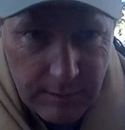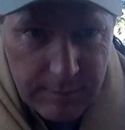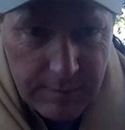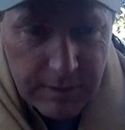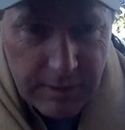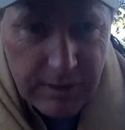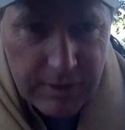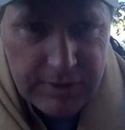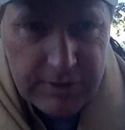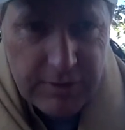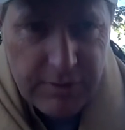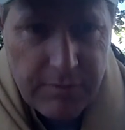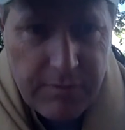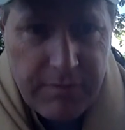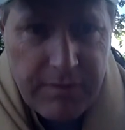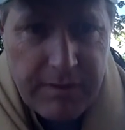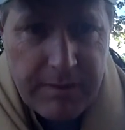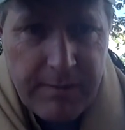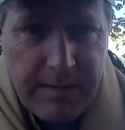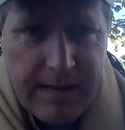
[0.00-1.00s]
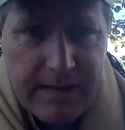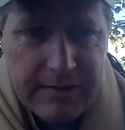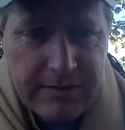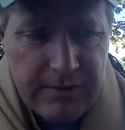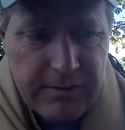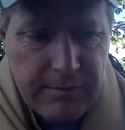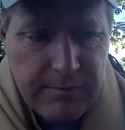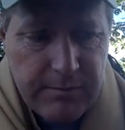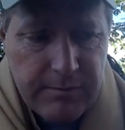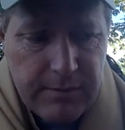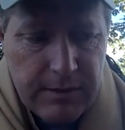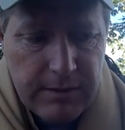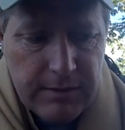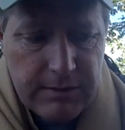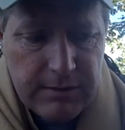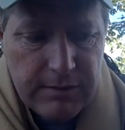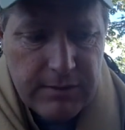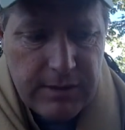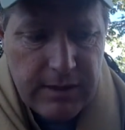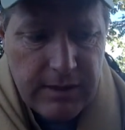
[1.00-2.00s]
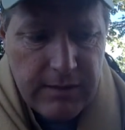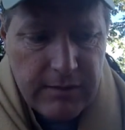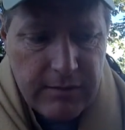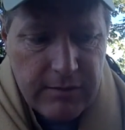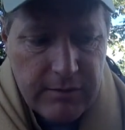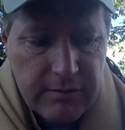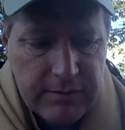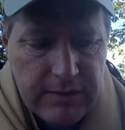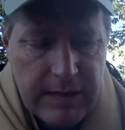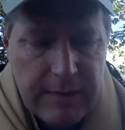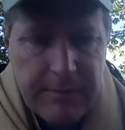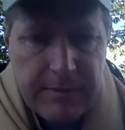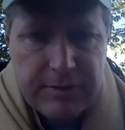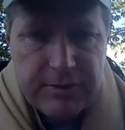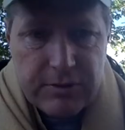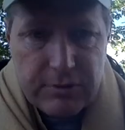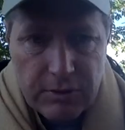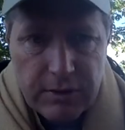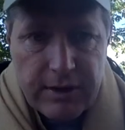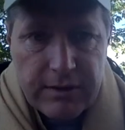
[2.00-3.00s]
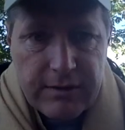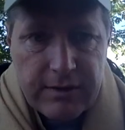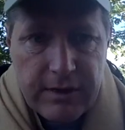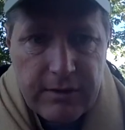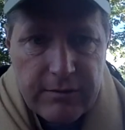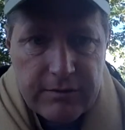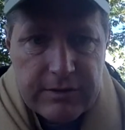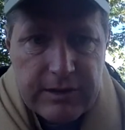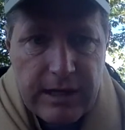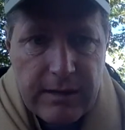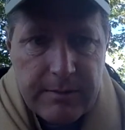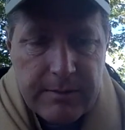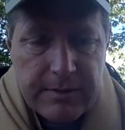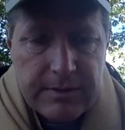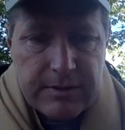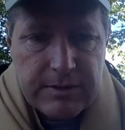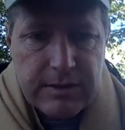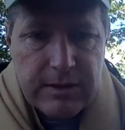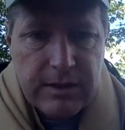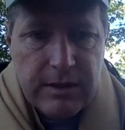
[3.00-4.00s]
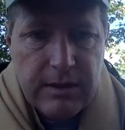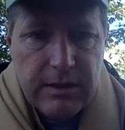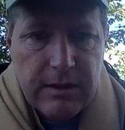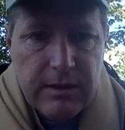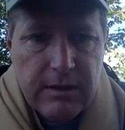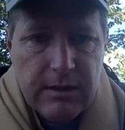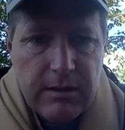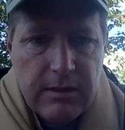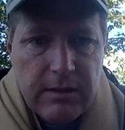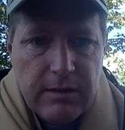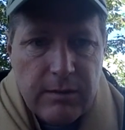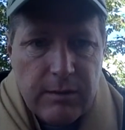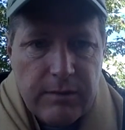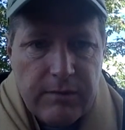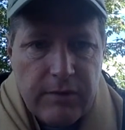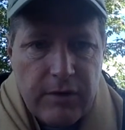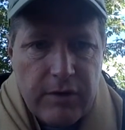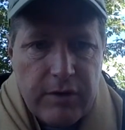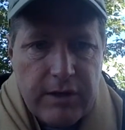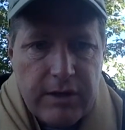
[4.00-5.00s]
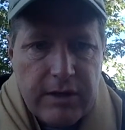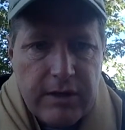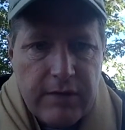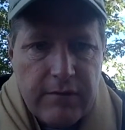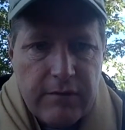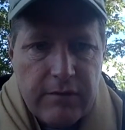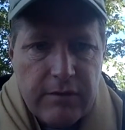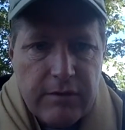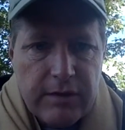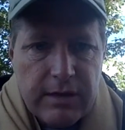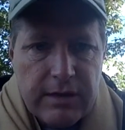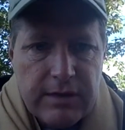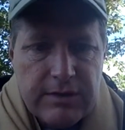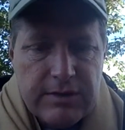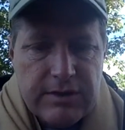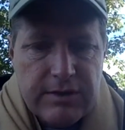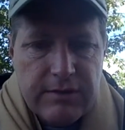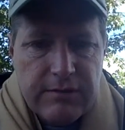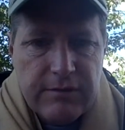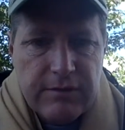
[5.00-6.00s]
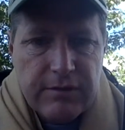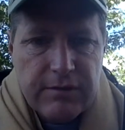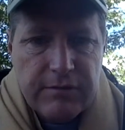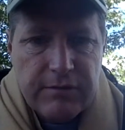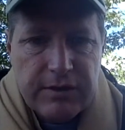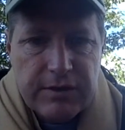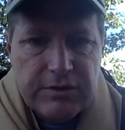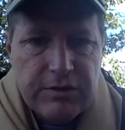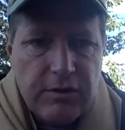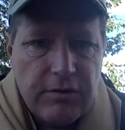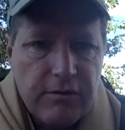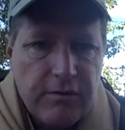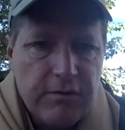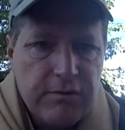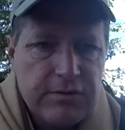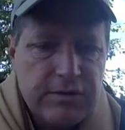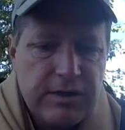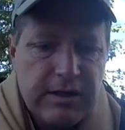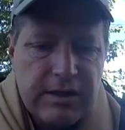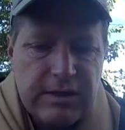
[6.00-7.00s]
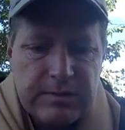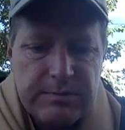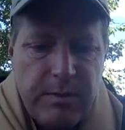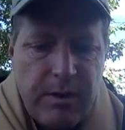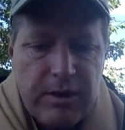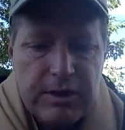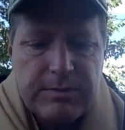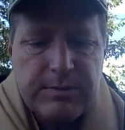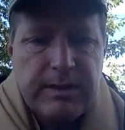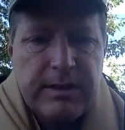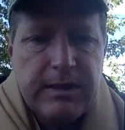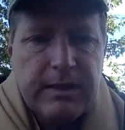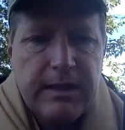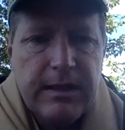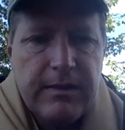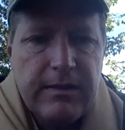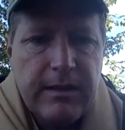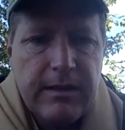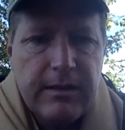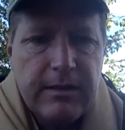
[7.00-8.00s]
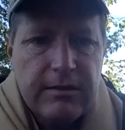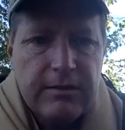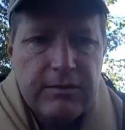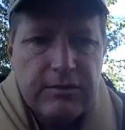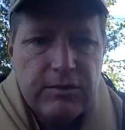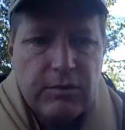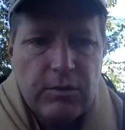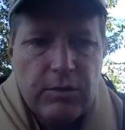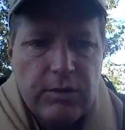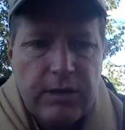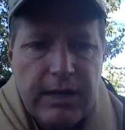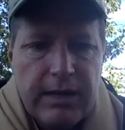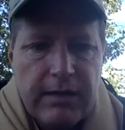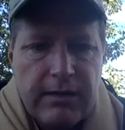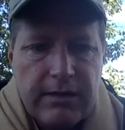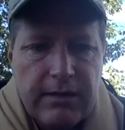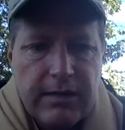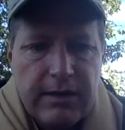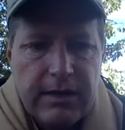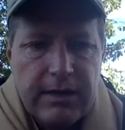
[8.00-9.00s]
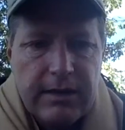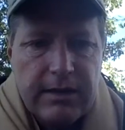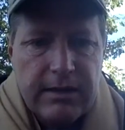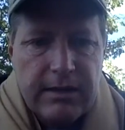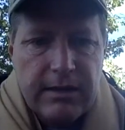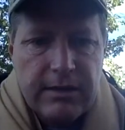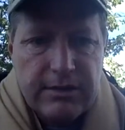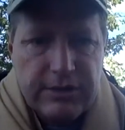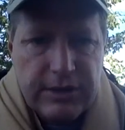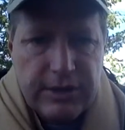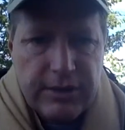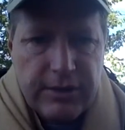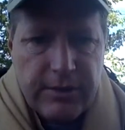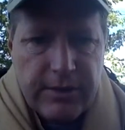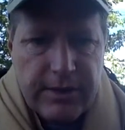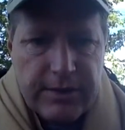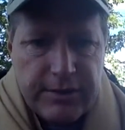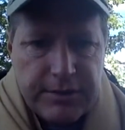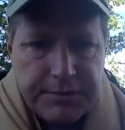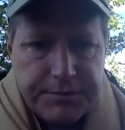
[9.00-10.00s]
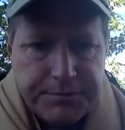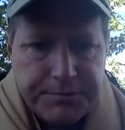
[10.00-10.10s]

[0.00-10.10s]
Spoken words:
but also think back to the other topics, or look at the other topics that we've already covered, and see if you can fix all of those things. Pause me and then scroll down and check your answer.